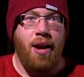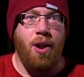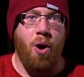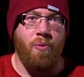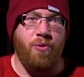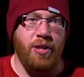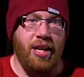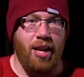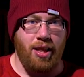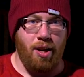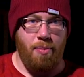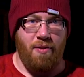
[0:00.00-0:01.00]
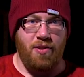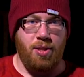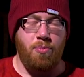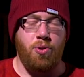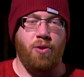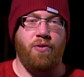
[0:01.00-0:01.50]
and hopefully get a little bit of a
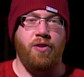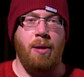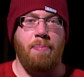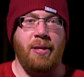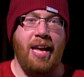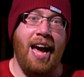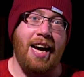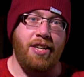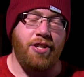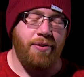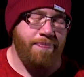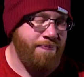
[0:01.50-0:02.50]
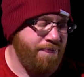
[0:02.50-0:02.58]
smoother flip and catch.